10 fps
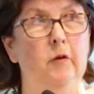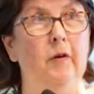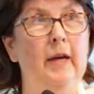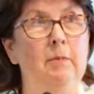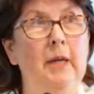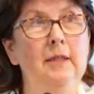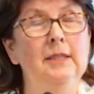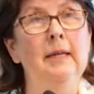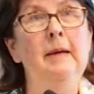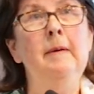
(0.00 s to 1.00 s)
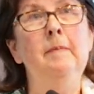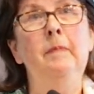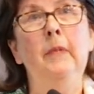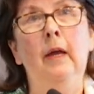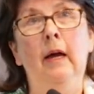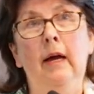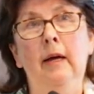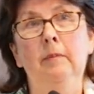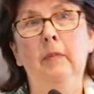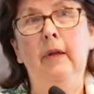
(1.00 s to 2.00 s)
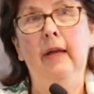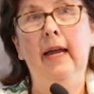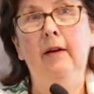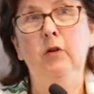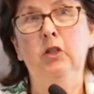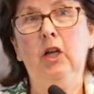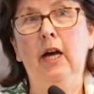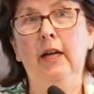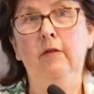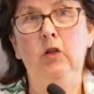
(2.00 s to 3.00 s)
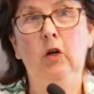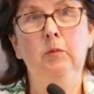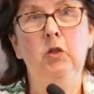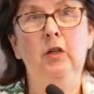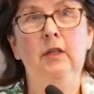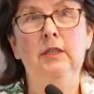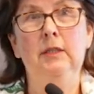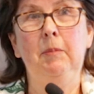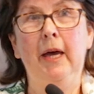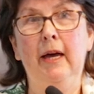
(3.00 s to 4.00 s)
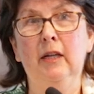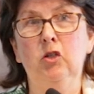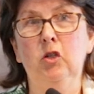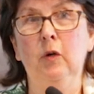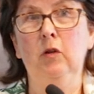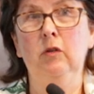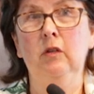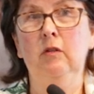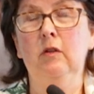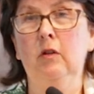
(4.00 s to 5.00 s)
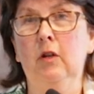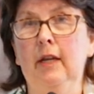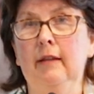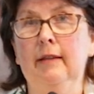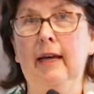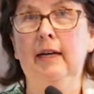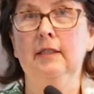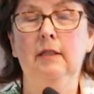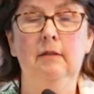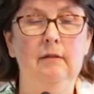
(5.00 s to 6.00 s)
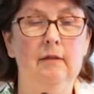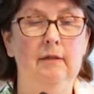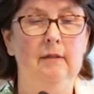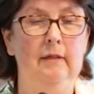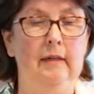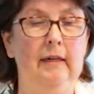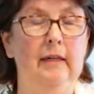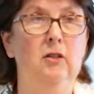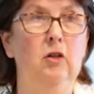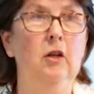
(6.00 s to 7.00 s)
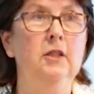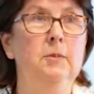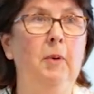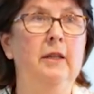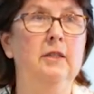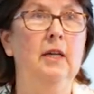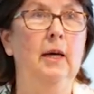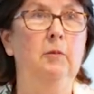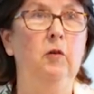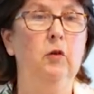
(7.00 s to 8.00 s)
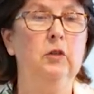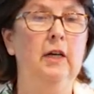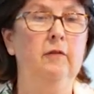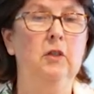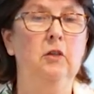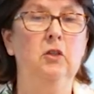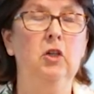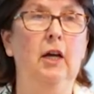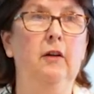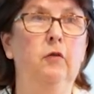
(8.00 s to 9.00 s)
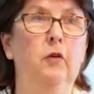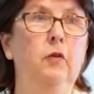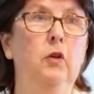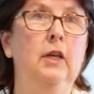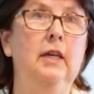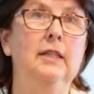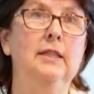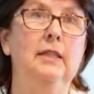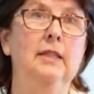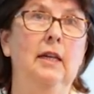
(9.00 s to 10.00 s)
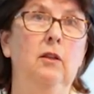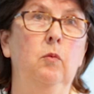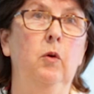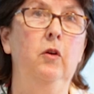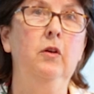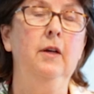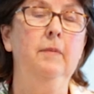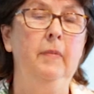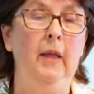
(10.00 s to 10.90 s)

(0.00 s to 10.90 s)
families. An average kind of adoption is about $230,000 by the time you've looked after the child for a few years and done the work.